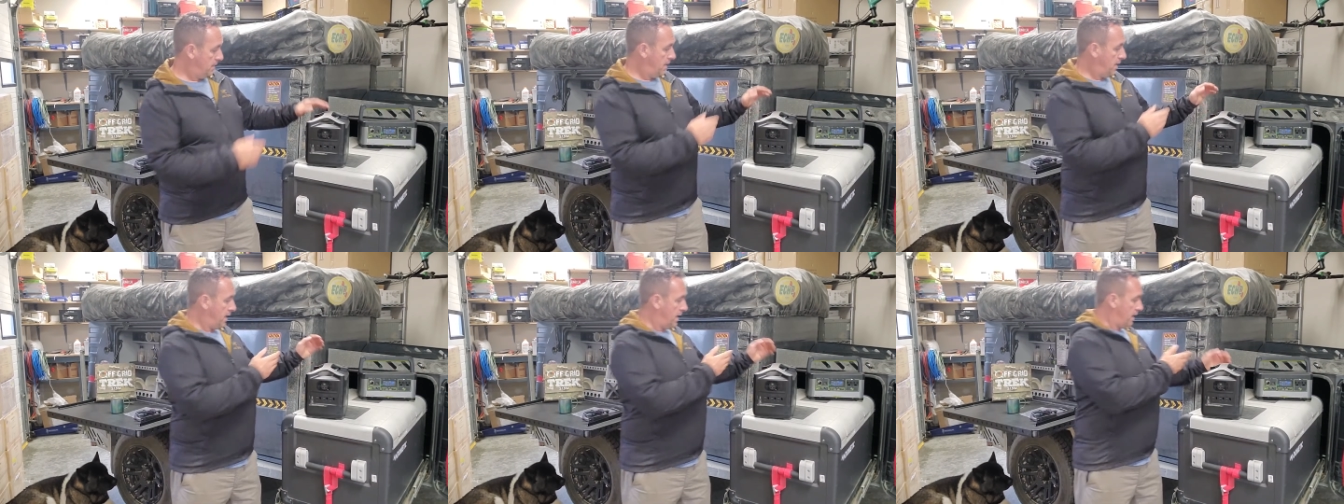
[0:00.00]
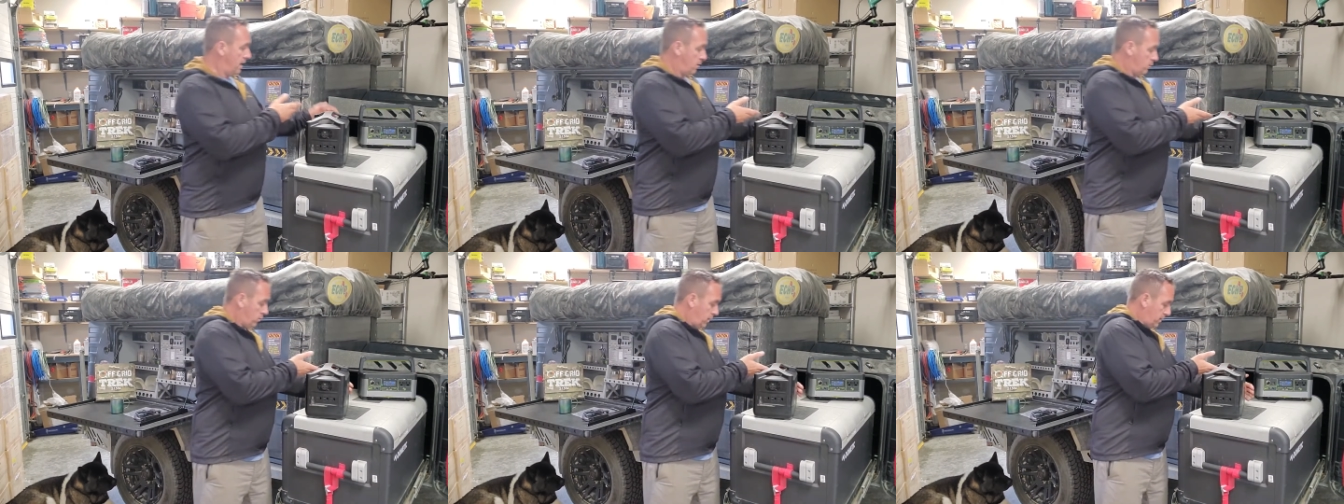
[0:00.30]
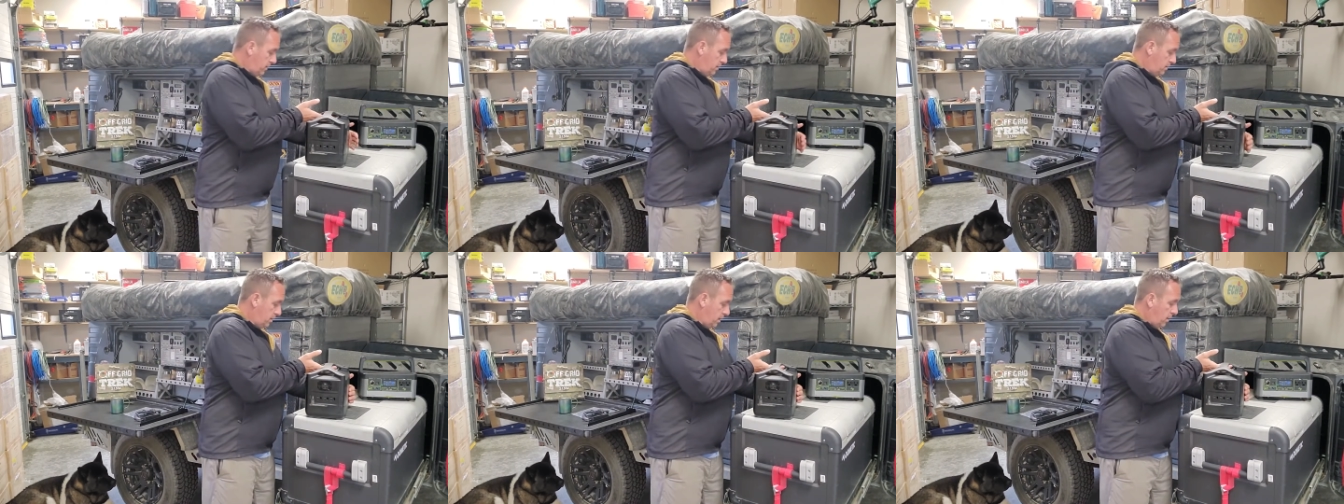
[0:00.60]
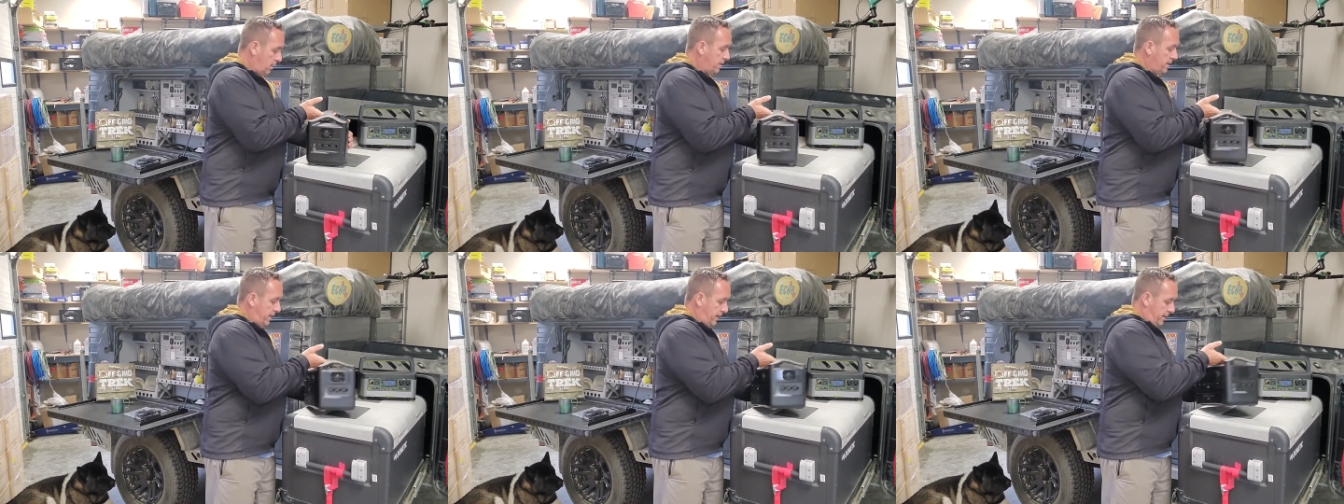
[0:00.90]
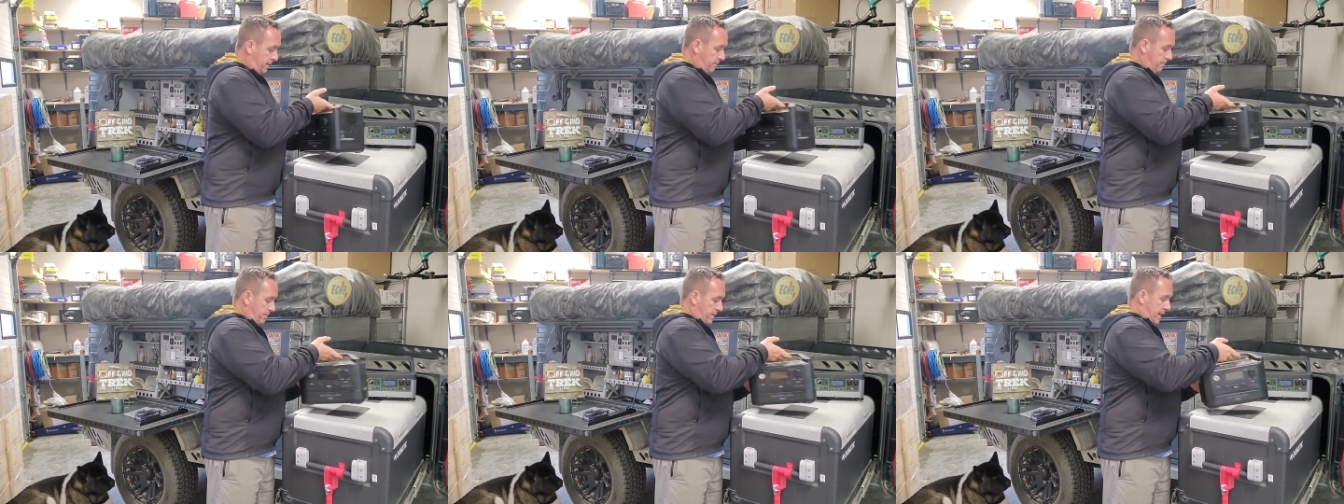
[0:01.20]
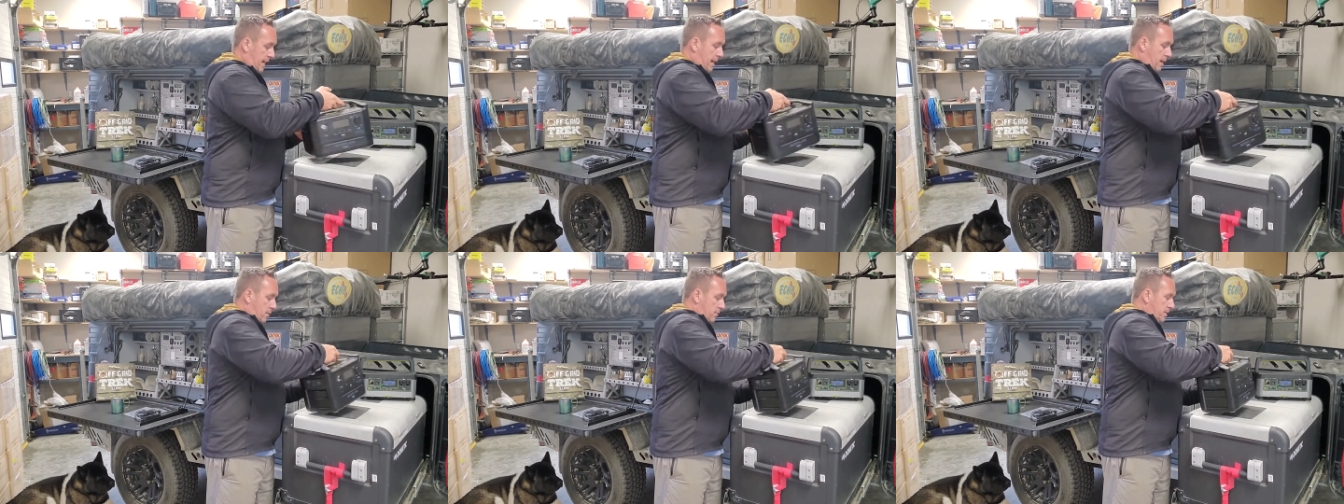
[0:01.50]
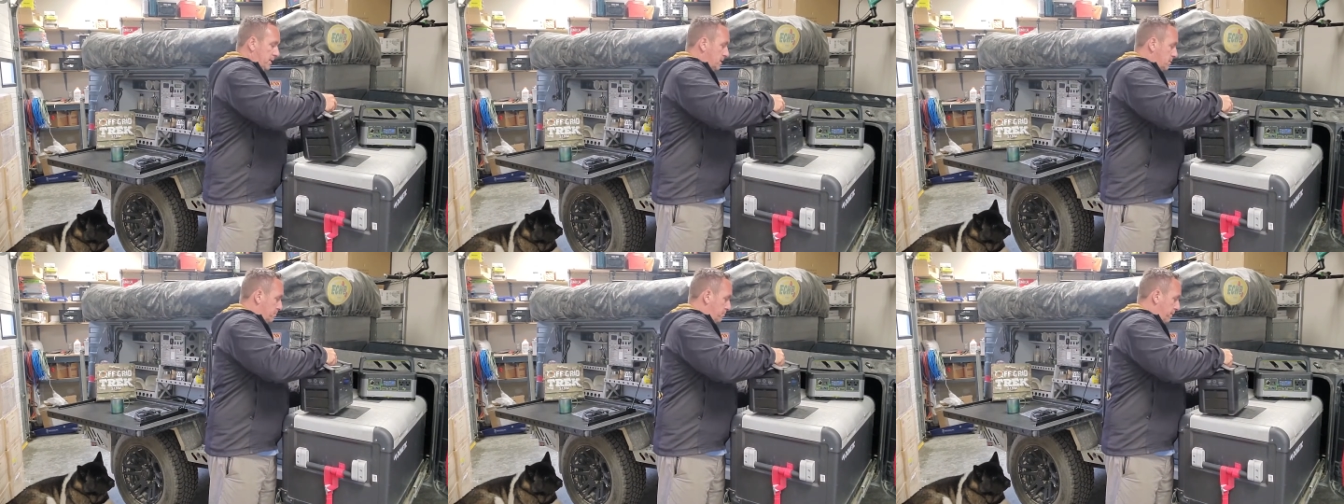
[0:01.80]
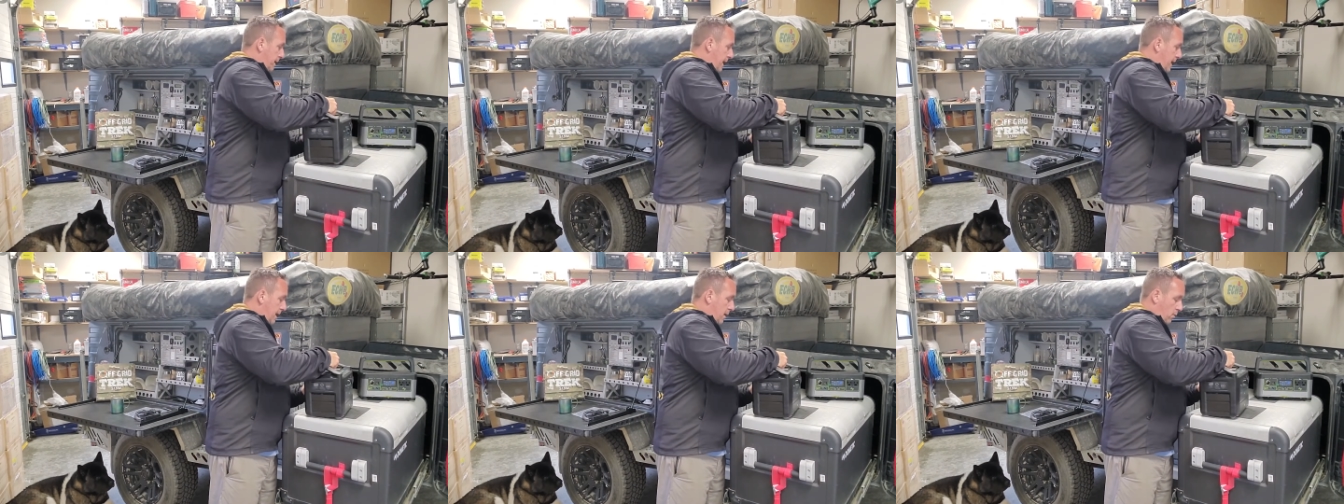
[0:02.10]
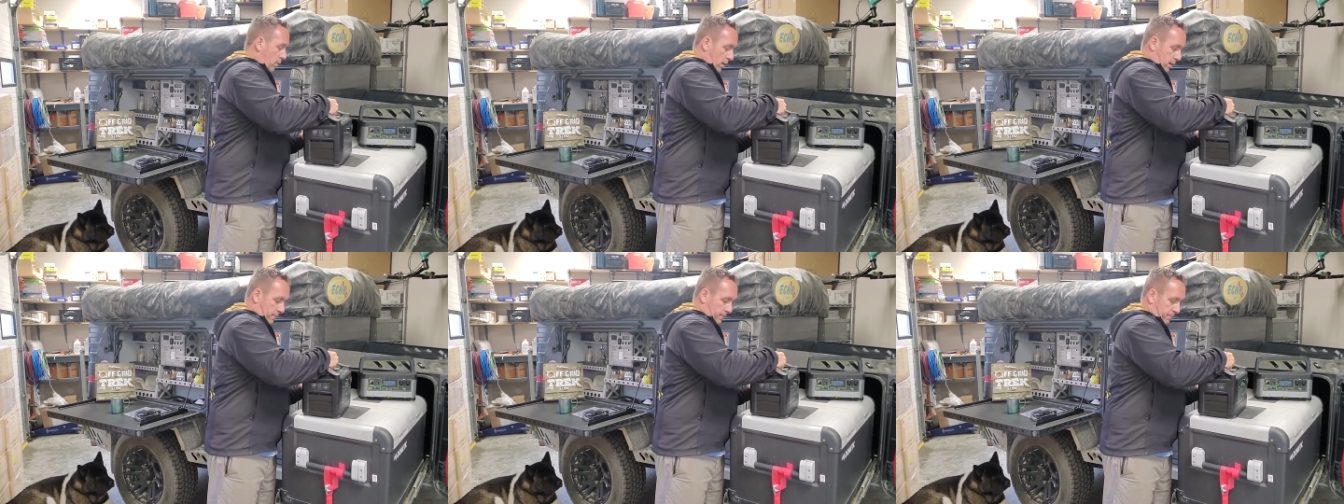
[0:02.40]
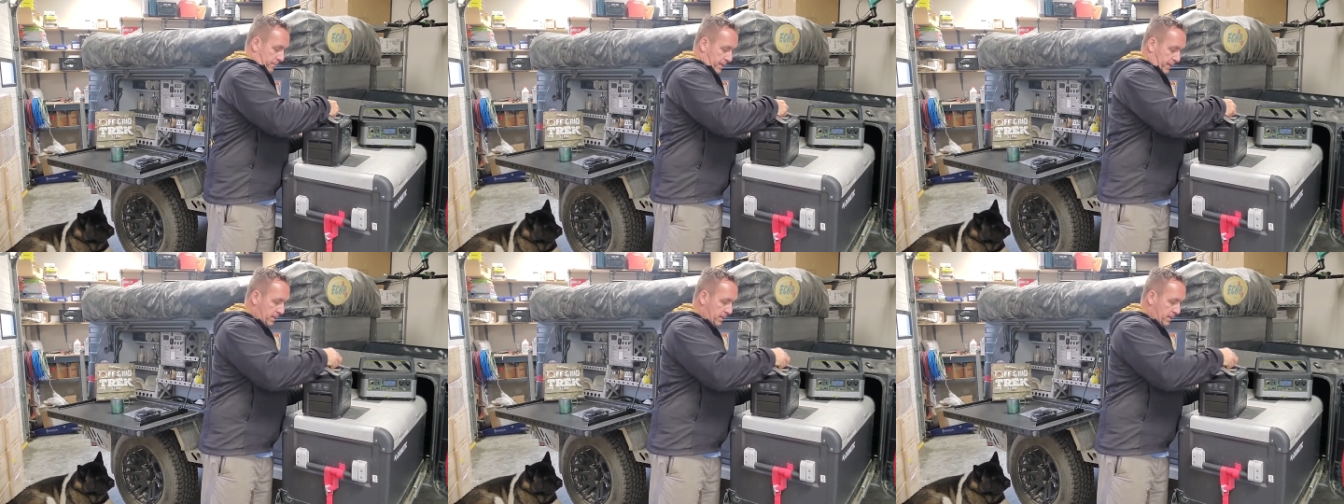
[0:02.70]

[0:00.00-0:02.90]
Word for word: Uh, regarding how these power,